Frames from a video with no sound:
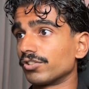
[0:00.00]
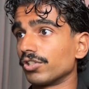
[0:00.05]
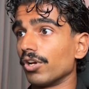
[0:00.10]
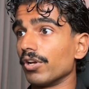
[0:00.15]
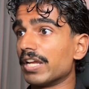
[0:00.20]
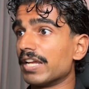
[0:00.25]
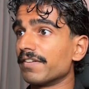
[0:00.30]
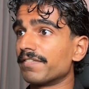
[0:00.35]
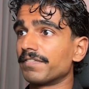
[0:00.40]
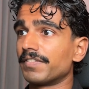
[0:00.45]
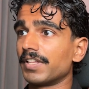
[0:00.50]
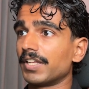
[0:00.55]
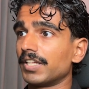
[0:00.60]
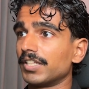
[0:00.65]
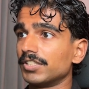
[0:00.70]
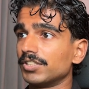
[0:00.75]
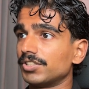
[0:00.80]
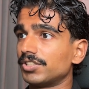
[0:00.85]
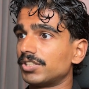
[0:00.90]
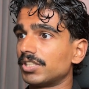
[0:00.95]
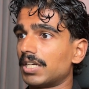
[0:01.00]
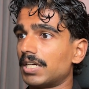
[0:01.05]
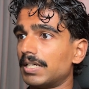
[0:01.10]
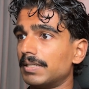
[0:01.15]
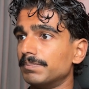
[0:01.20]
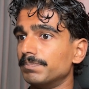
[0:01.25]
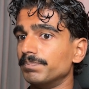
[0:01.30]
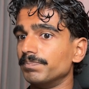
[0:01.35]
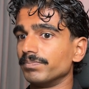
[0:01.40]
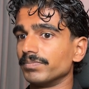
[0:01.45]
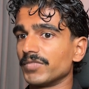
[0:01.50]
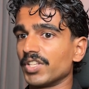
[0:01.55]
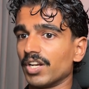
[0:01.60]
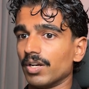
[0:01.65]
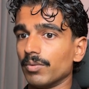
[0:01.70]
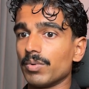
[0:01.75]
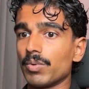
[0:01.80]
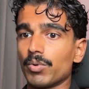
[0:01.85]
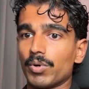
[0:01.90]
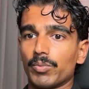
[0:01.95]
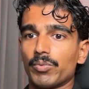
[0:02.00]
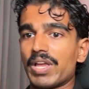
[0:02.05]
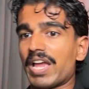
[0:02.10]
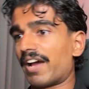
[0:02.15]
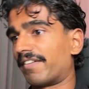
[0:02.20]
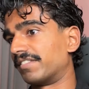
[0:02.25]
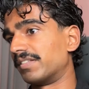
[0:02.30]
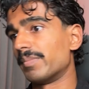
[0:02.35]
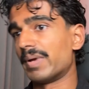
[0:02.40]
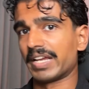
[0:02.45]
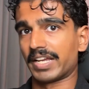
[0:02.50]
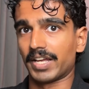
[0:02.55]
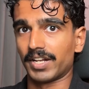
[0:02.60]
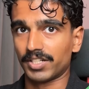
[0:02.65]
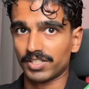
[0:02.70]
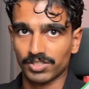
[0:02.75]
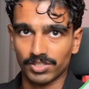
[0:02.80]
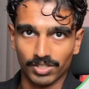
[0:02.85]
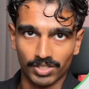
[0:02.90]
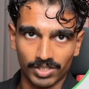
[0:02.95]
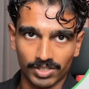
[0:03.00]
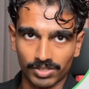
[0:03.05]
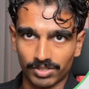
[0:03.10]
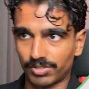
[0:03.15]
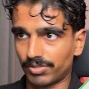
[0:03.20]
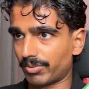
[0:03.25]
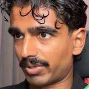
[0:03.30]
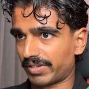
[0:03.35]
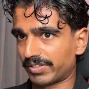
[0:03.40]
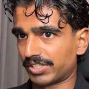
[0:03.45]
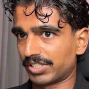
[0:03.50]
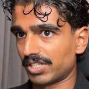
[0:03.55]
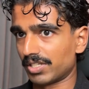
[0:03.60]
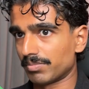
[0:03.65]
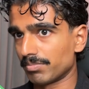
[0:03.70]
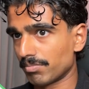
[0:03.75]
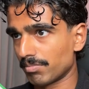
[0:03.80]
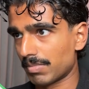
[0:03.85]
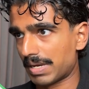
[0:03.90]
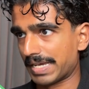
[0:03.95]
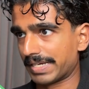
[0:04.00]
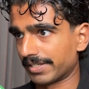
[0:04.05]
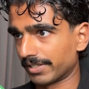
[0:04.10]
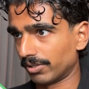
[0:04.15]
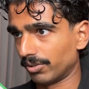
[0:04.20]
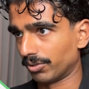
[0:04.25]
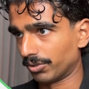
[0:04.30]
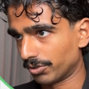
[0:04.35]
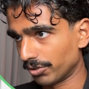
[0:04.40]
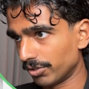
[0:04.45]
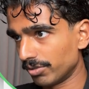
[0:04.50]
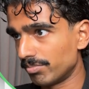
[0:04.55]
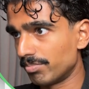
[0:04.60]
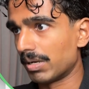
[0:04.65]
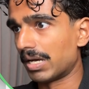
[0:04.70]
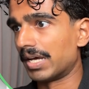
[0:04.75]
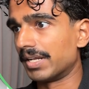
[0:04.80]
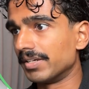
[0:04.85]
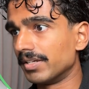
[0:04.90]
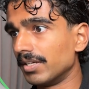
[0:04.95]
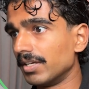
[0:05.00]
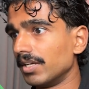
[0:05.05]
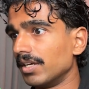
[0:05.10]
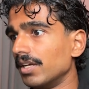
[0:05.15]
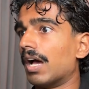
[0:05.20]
So if there's, we have to make edits to this to actually make it look good, but